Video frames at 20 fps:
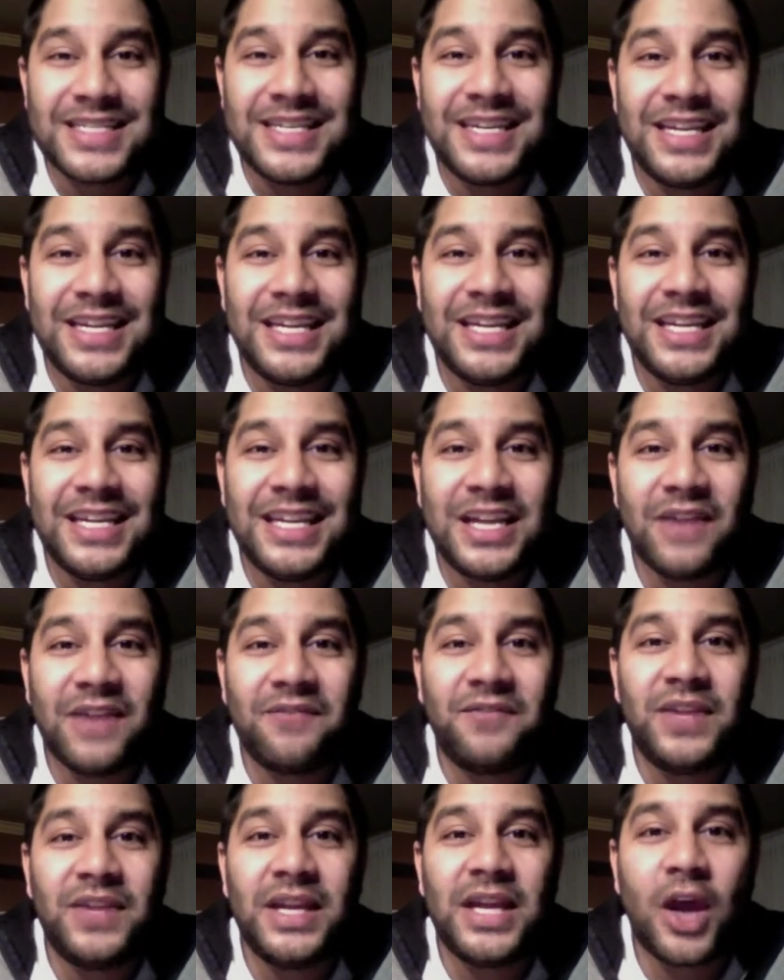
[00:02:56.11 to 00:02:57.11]

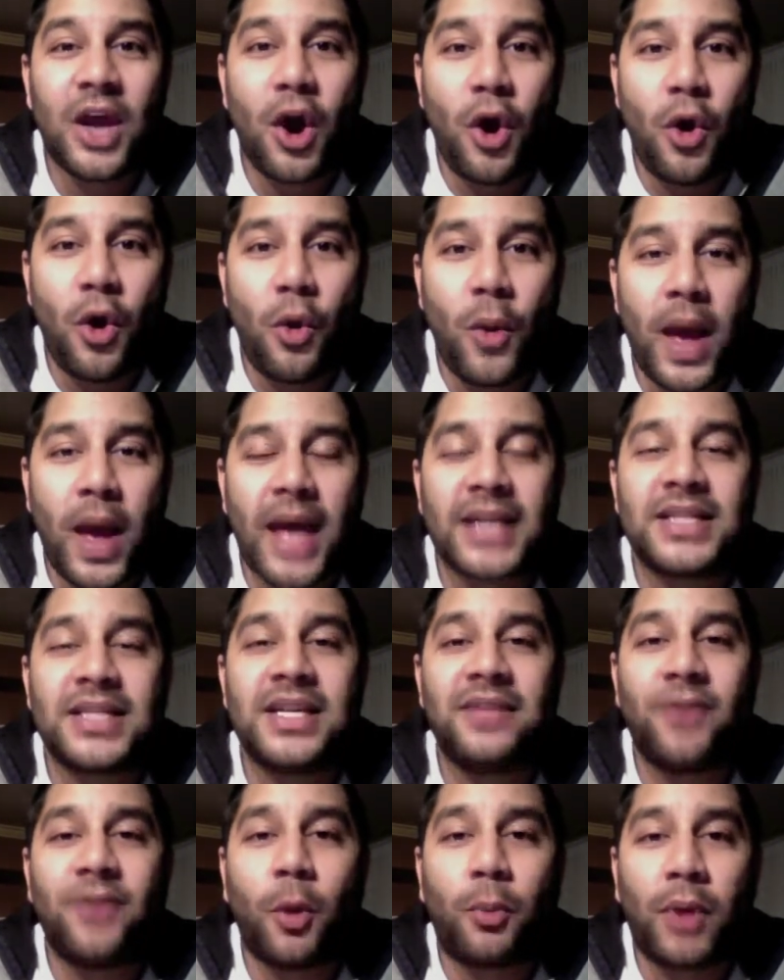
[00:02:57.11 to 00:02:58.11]

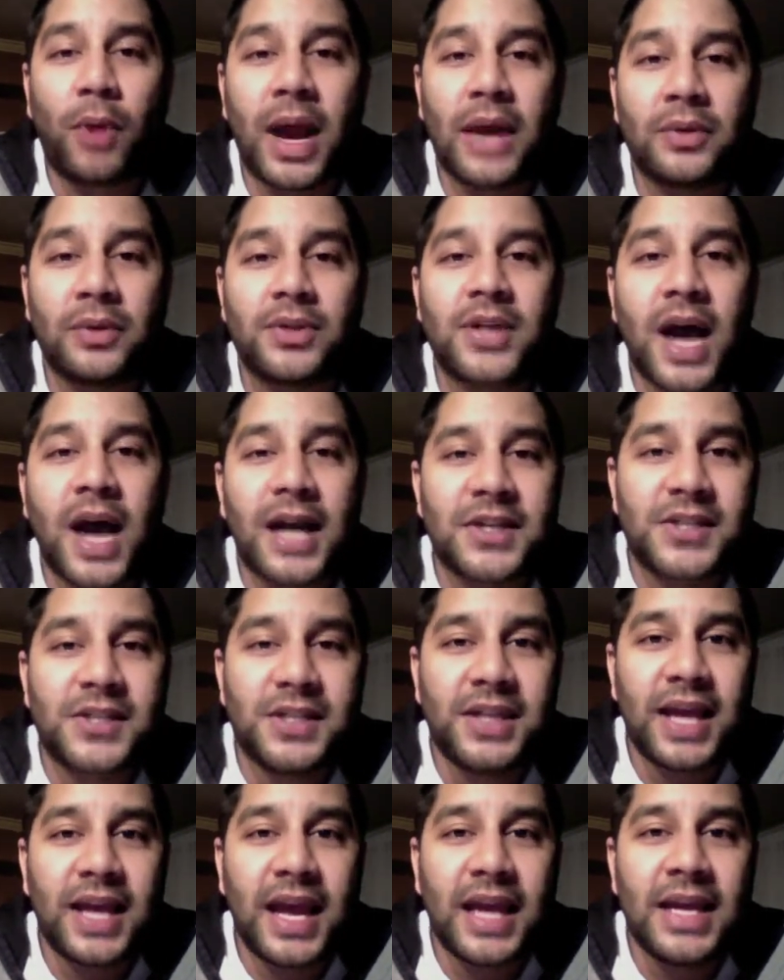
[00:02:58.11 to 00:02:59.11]

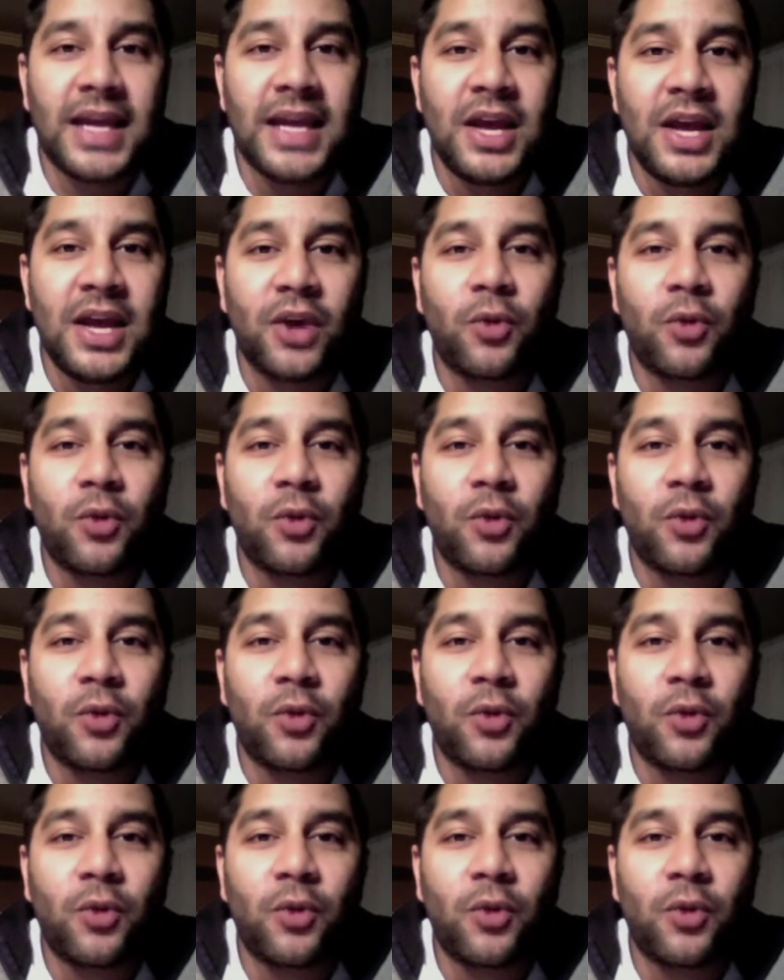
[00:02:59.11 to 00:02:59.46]
DEVO@devobrown.ca.